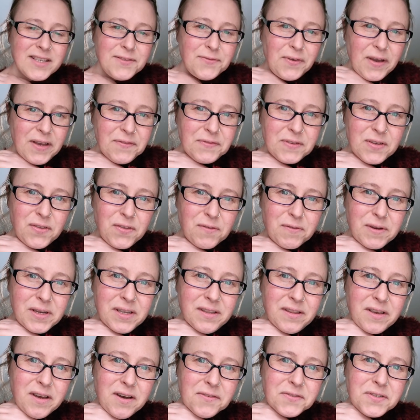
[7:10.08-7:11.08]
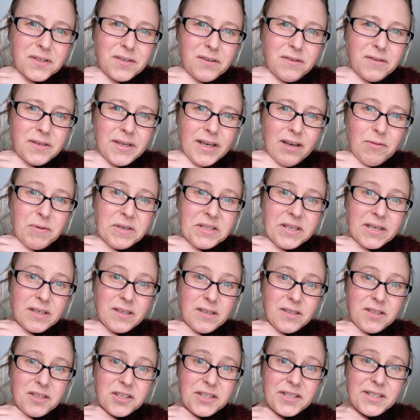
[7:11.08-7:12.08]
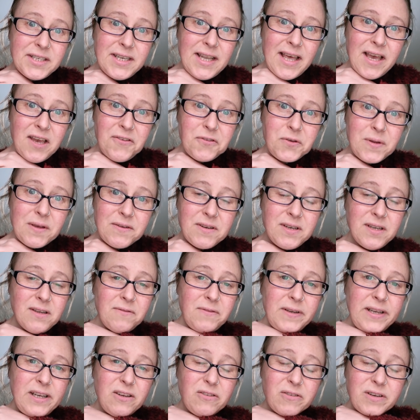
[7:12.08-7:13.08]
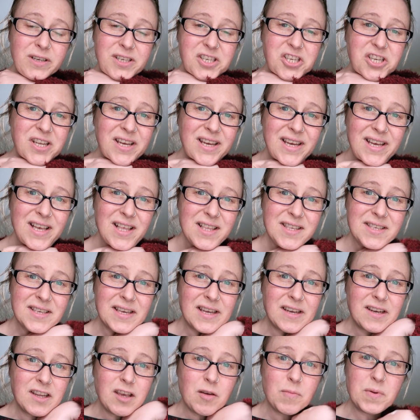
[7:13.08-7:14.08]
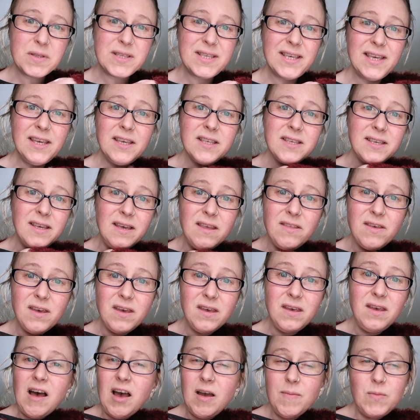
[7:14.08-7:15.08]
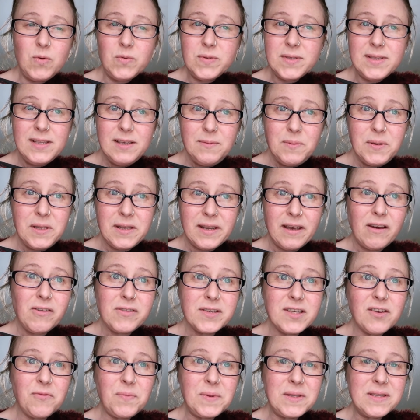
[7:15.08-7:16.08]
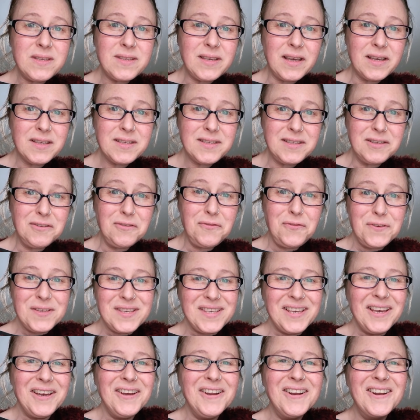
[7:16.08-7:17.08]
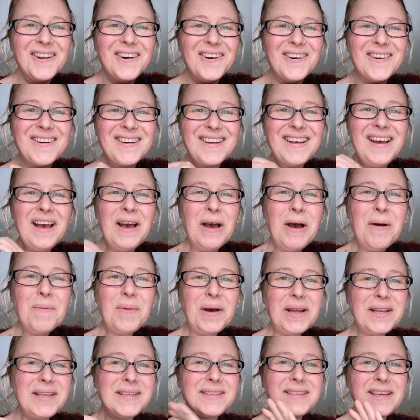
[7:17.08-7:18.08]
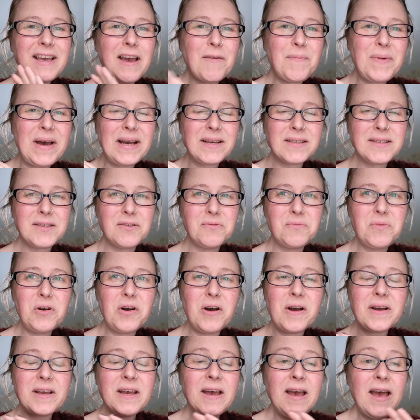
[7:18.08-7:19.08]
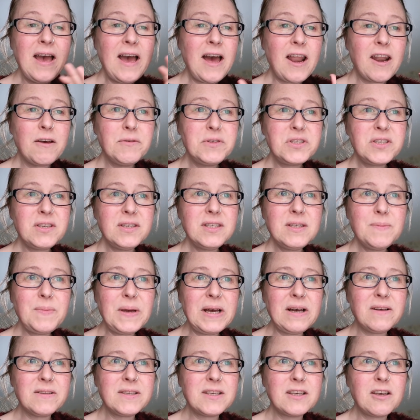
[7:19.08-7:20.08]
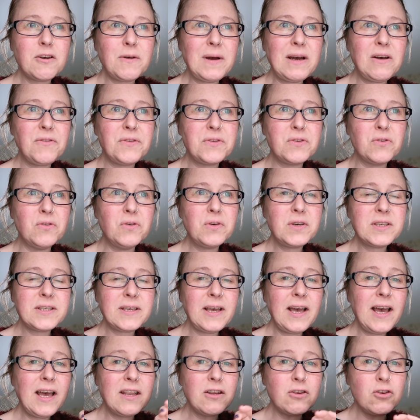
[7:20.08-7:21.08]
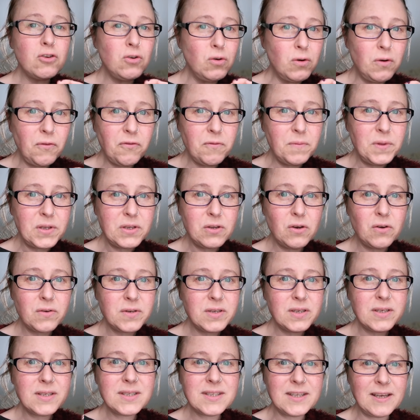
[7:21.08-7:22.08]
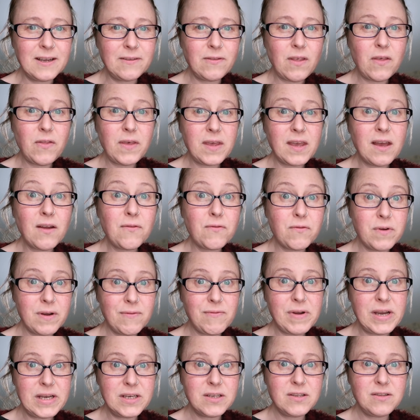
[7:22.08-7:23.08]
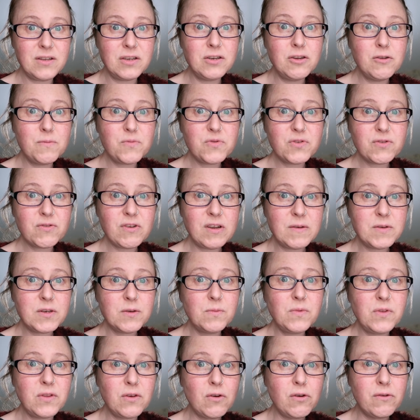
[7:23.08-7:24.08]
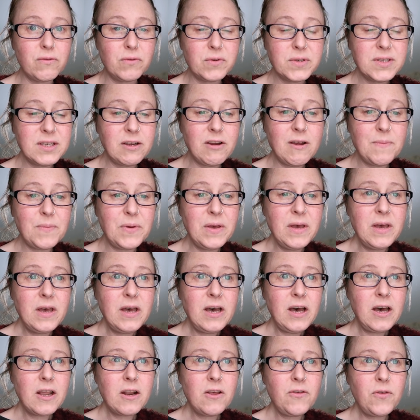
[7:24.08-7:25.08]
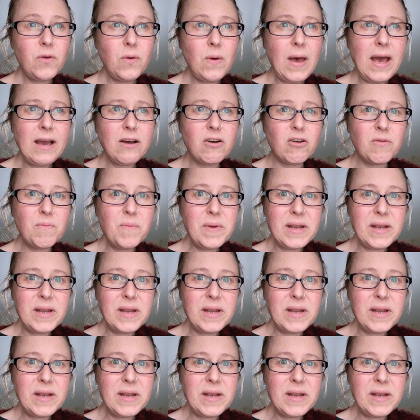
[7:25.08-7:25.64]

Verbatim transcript: It's five to three in the afternoon now. My dad has just left. We had a lovely long chat and a cup of tea together. I'm all sleepy now because I've been sat still for so long, but I need to get back to work. And I was just about to go out the door because I had a call from the doctors saying that they have rearranged the new prescription with the oral syrup. And I thought, hang on